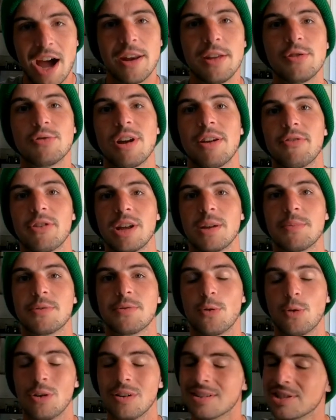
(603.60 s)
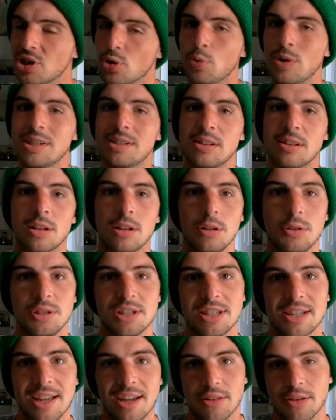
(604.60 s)
do you drive your hips forward? Squeezing the glutes
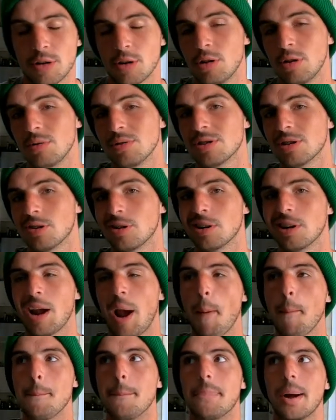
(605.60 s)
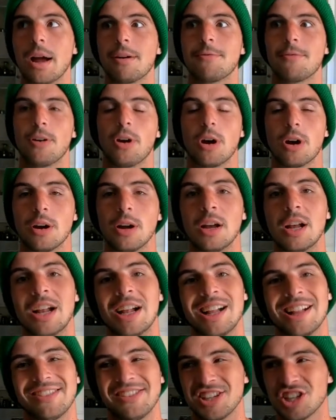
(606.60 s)
together. Glutes are by far
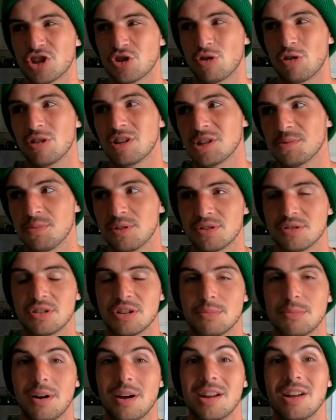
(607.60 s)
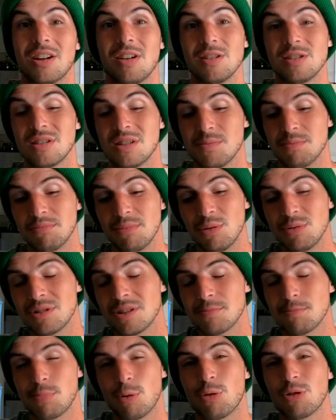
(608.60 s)
the strongest muscle in your body, also the most
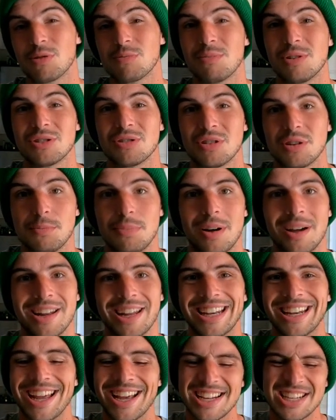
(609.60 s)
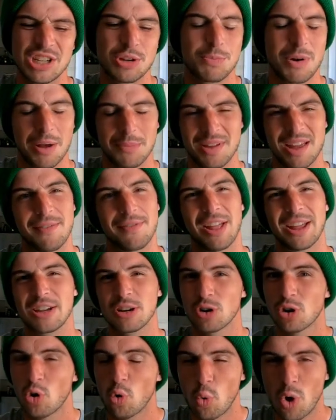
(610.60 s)
important muscle to punning. Next, you probably have like your
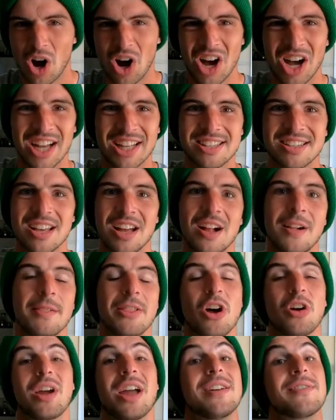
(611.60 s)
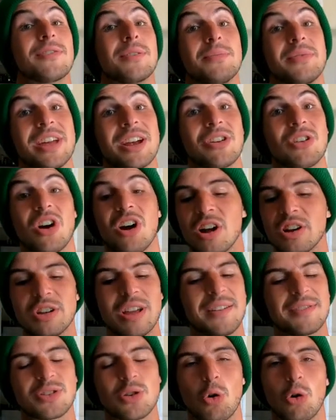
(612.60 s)
quads, okay? From there on, you
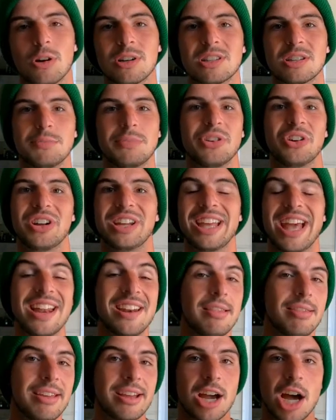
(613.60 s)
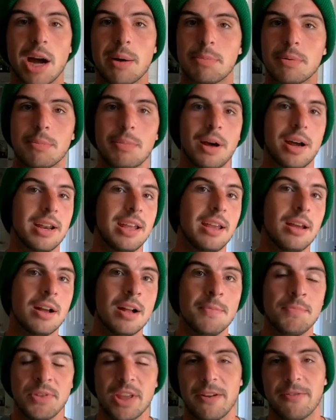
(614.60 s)
have core stability, anything upper body.
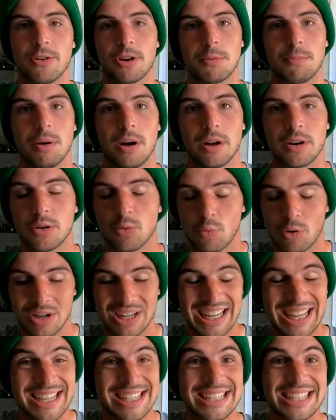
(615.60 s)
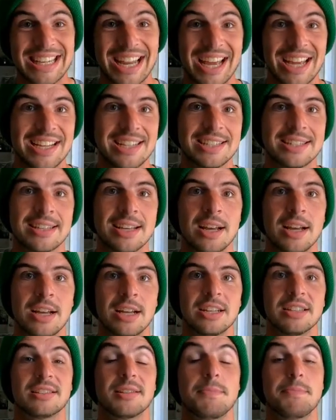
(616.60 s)
If you're a punter, while it is nice
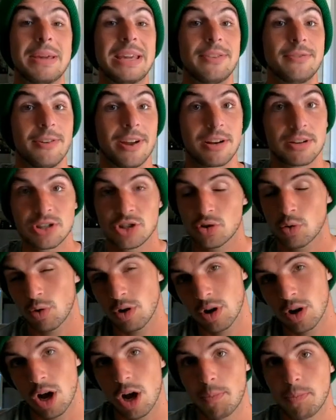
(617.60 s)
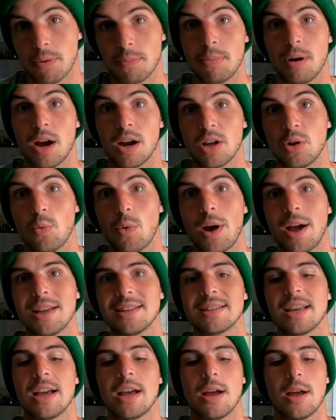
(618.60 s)
to be very strong upper
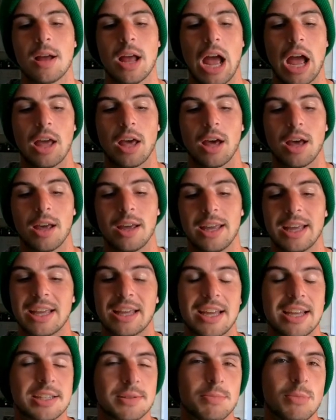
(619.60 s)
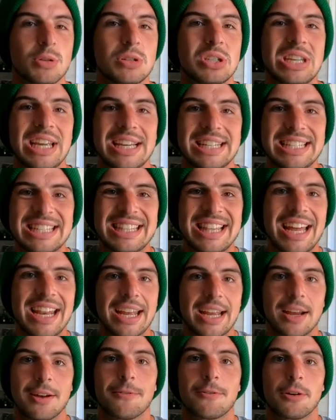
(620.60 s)
body-wise, uh, it, it's mostly
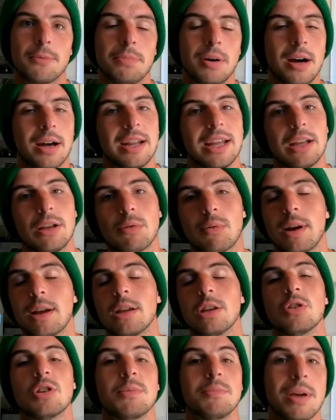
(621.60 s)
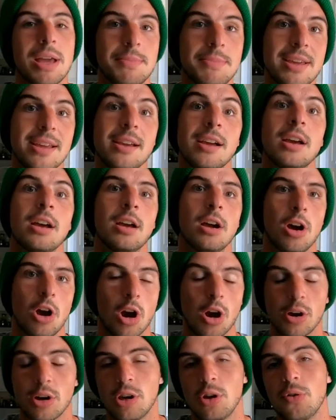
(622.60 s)
aesthetic for punting, right? You can maybe
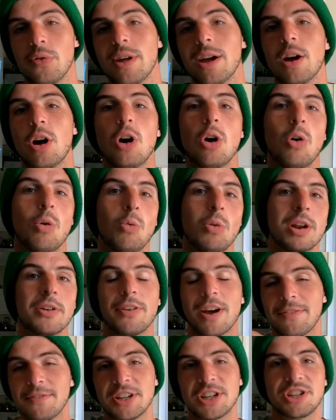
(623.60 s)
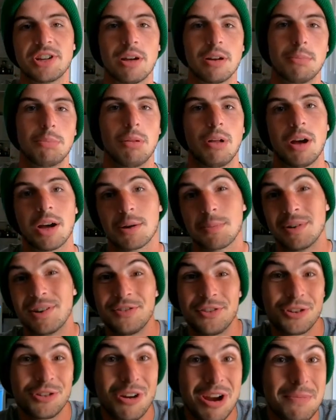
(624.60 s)
argue that, oh, what if I have to shed a block? But if
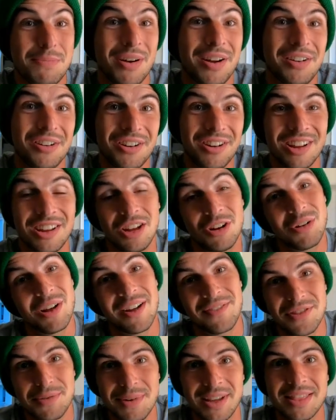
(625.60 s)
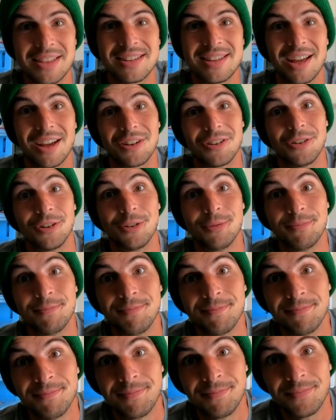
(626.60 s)
you're a great punter, you don't have to make the tackle.
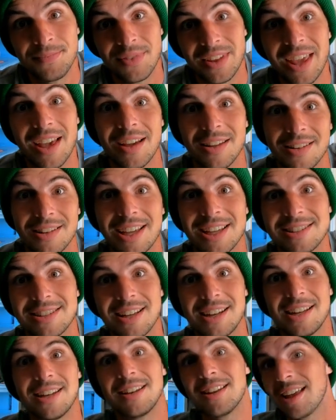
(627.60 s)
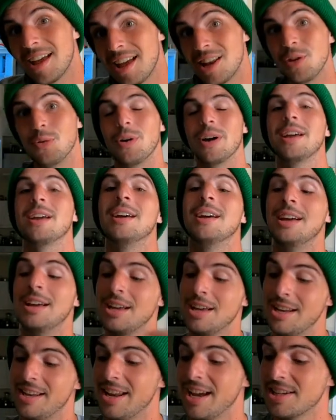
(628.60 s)
Yeah, I said it. Anyway,
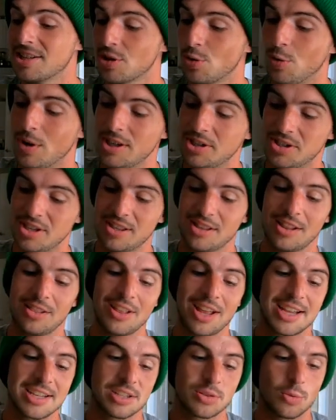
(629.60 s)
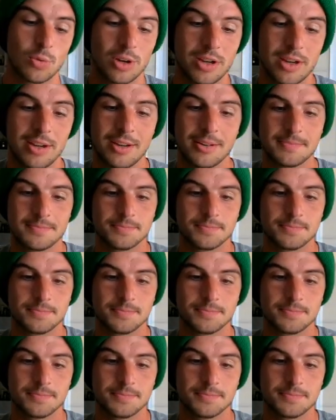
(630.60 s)
next question, the last one